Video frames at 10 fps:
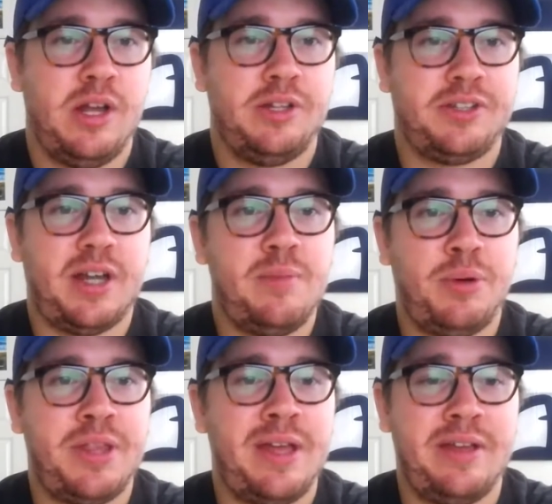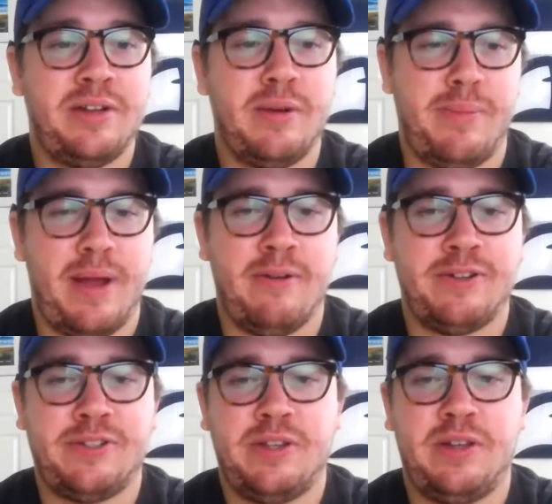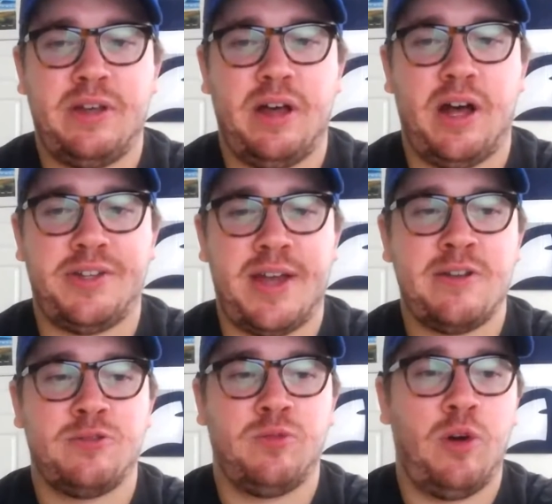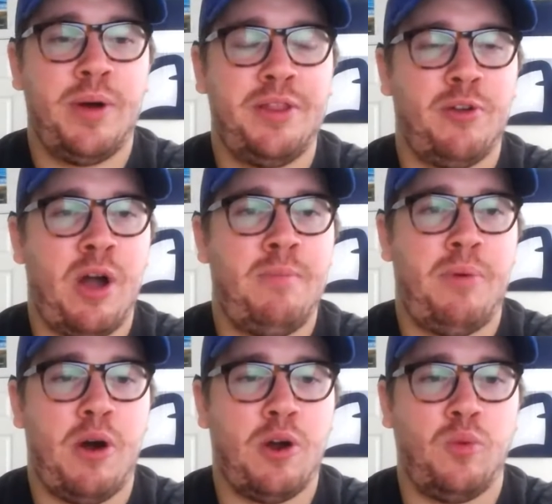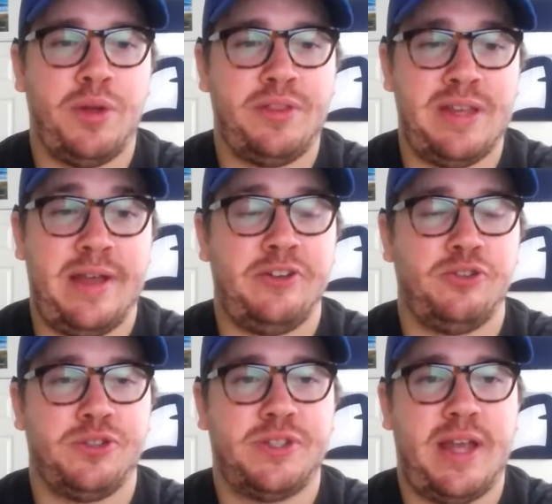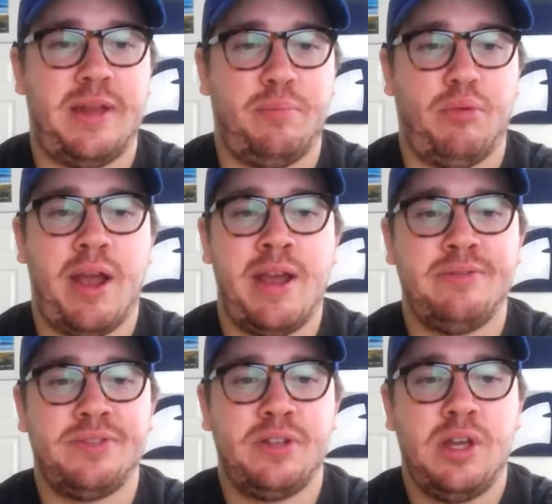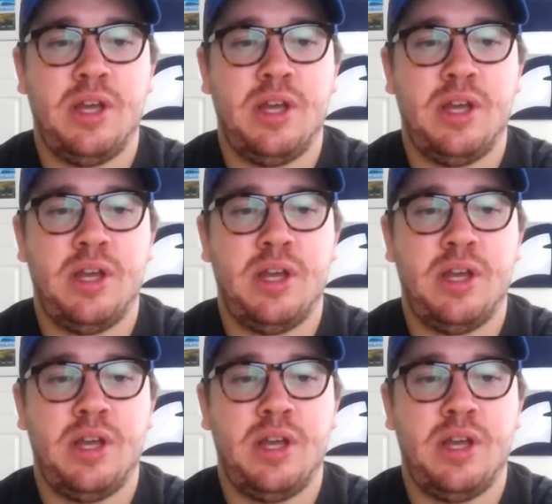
To kind of put that in comparison, Tigers wOBA, they're on par with the Angels and Braves.